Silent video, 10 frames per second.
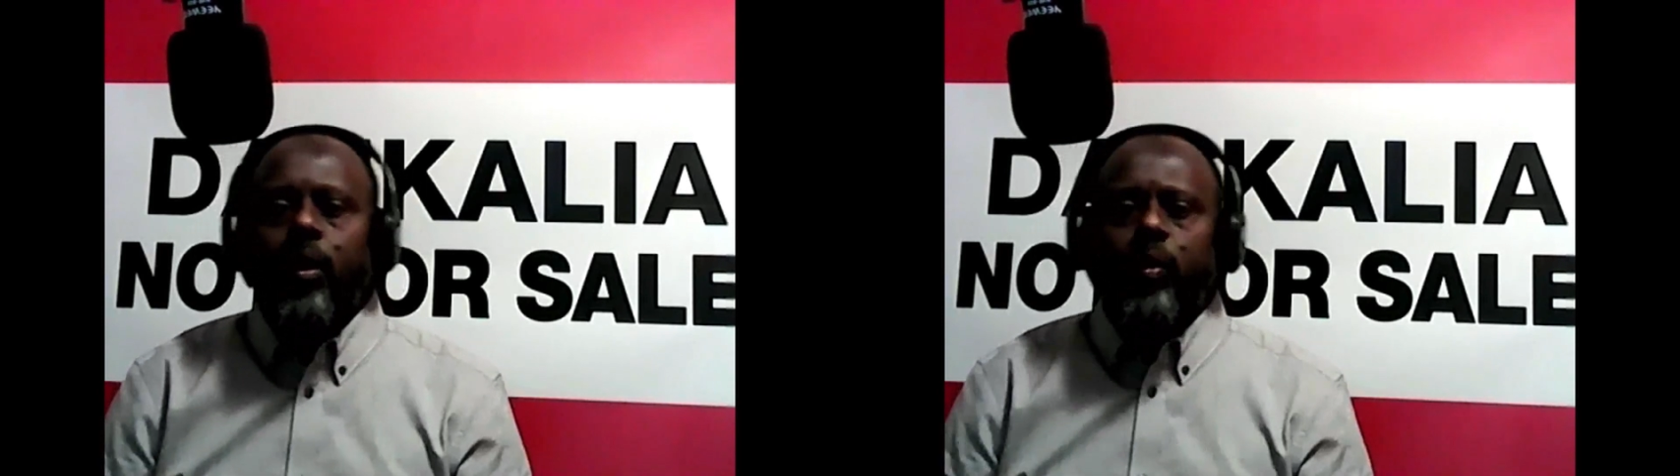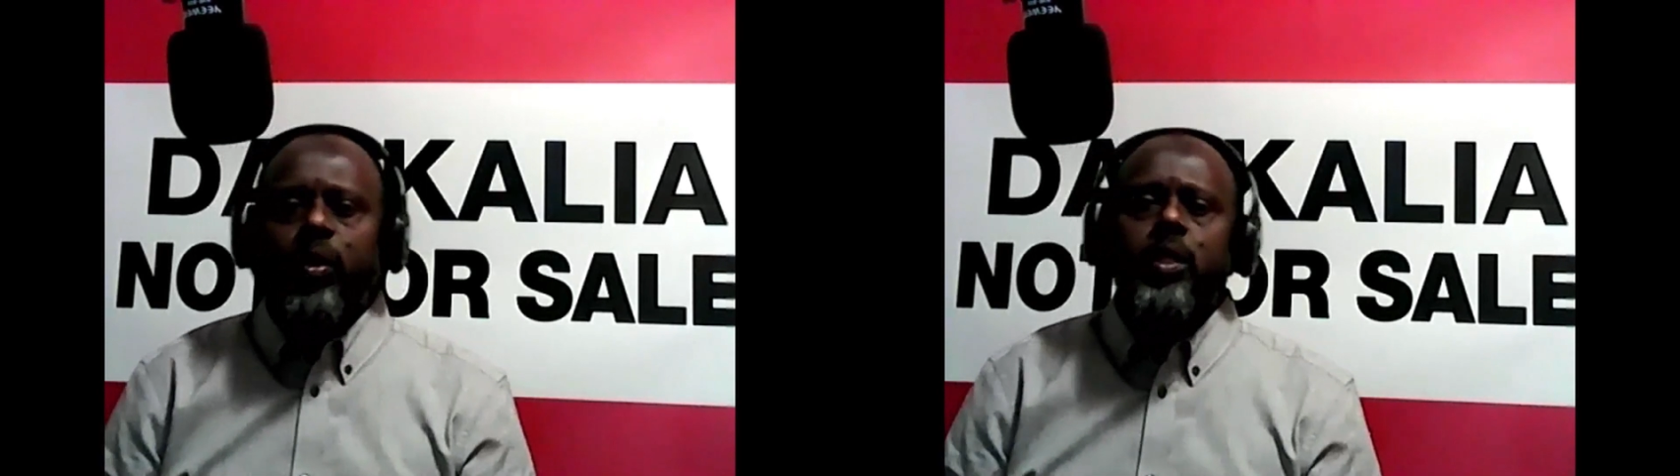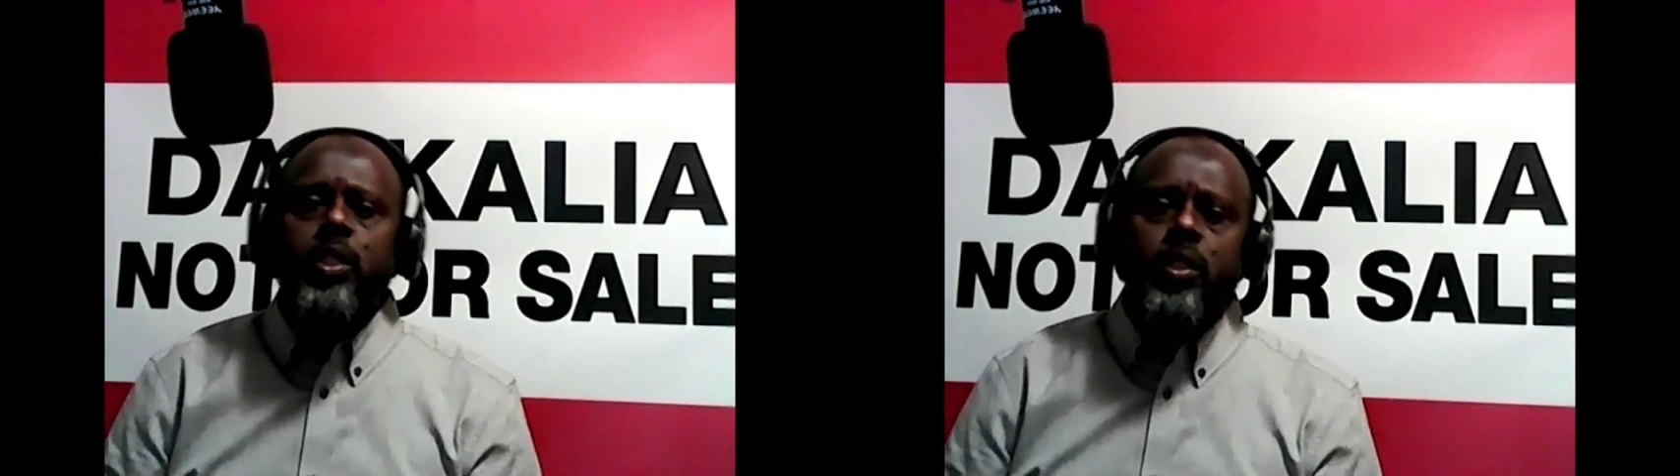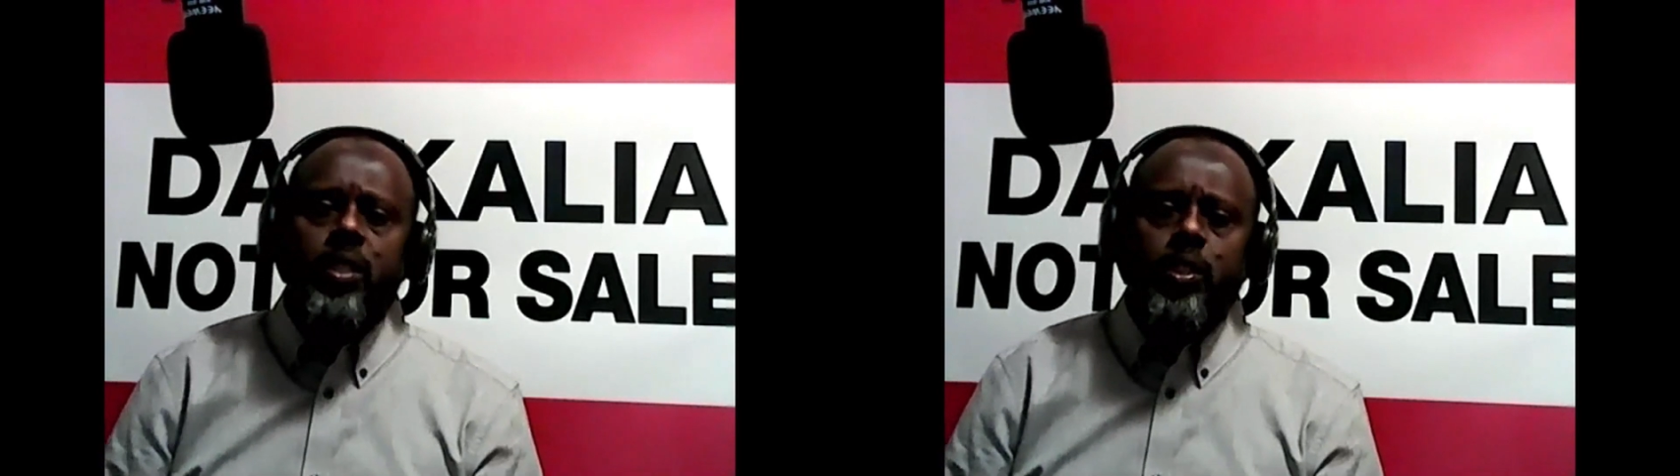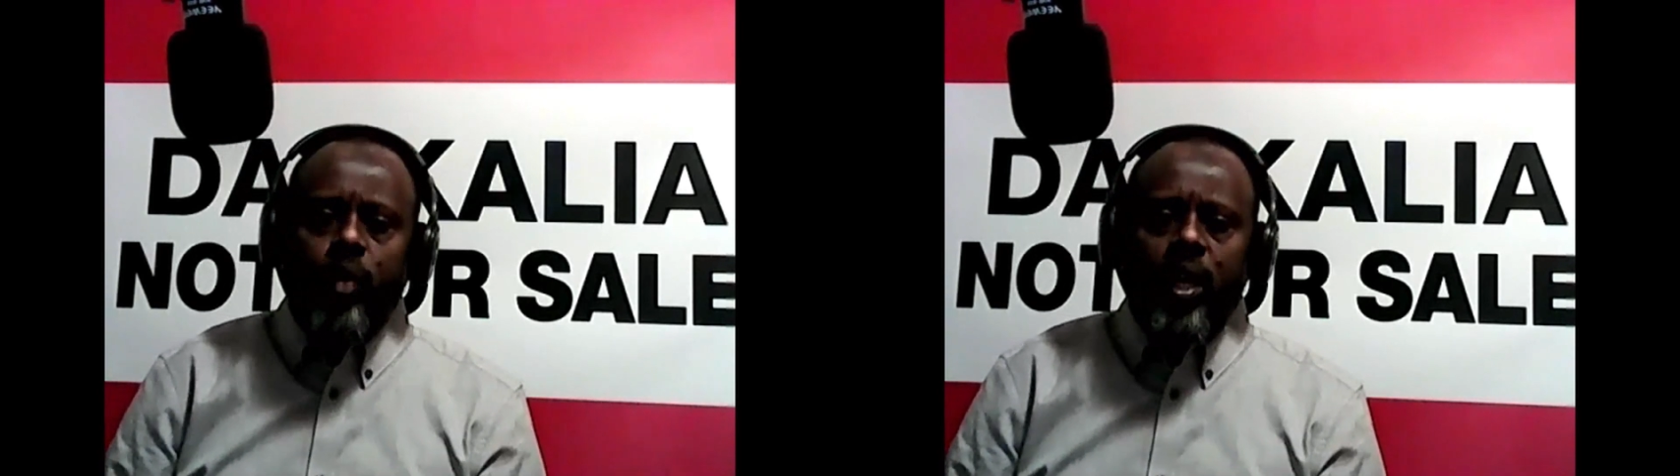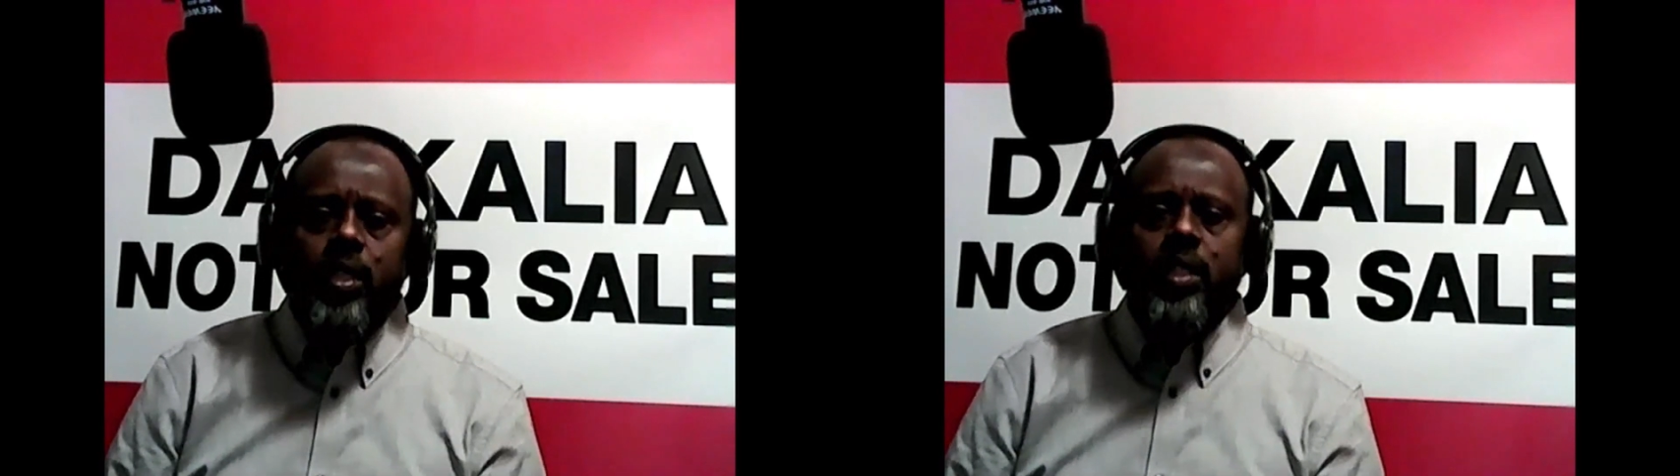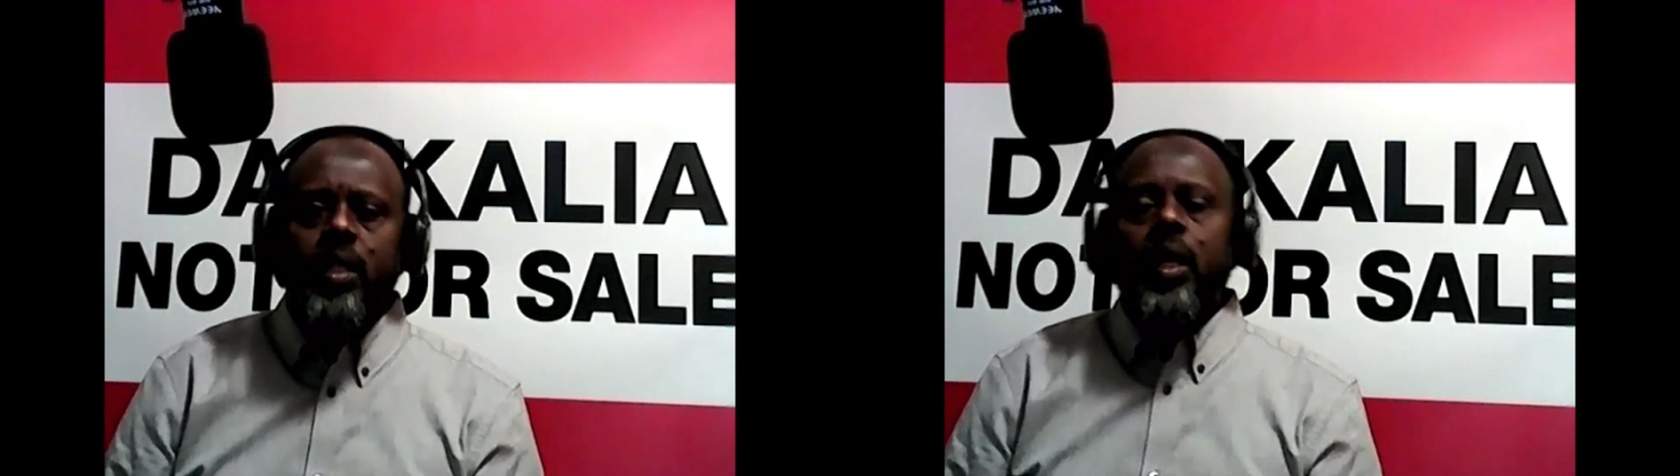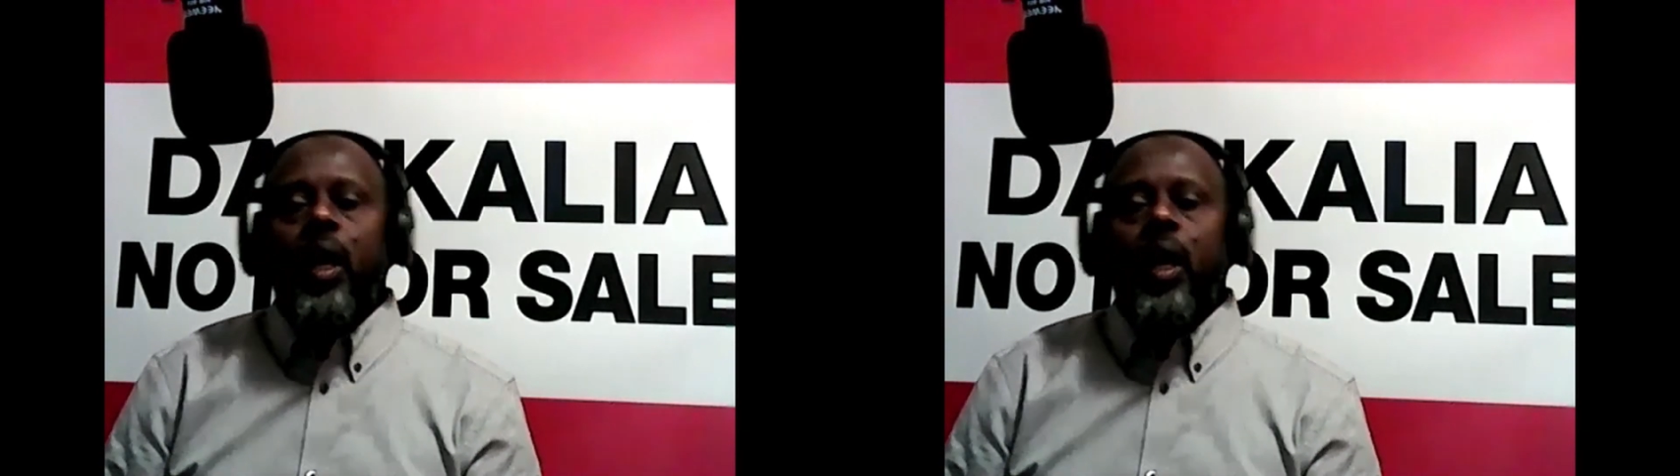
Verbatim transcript: our indigenous rights,